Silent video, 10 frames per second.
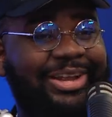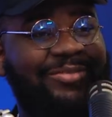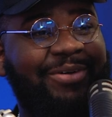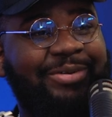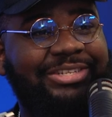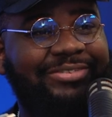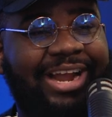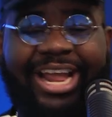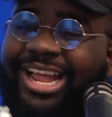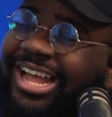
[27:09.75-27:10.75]
get a
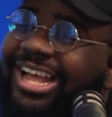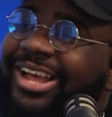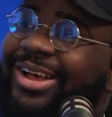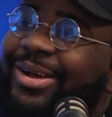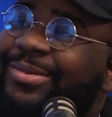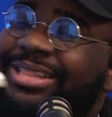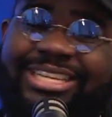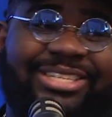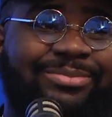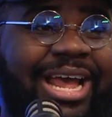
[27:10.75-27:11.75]
Focusrite with
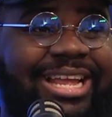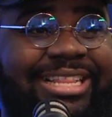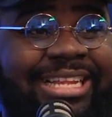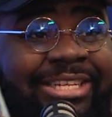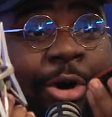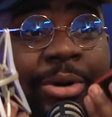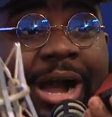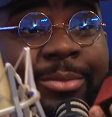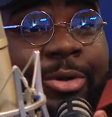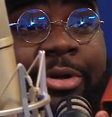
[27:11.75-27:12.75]
this mic. This whole
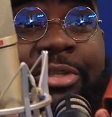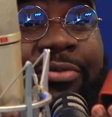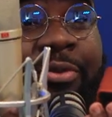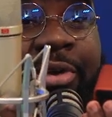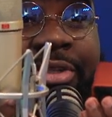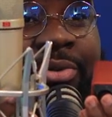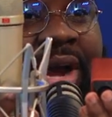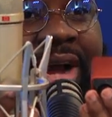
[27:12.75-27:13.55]
combo costs you forty two